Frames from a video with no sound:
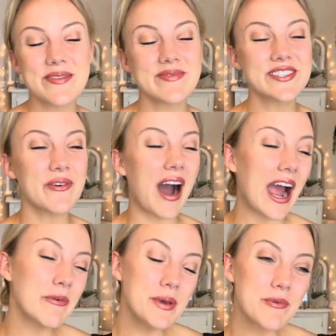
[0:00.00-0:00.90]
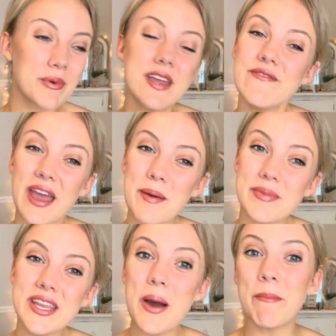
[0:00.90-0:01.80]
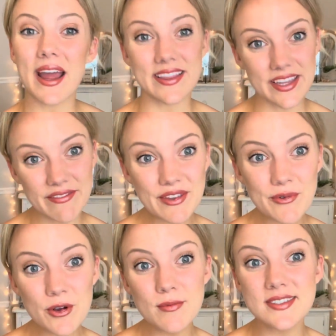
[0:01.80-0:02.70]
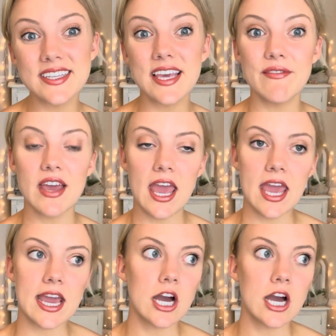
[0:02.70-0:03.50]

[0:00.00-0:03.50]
So I will be revamping my living room to give it a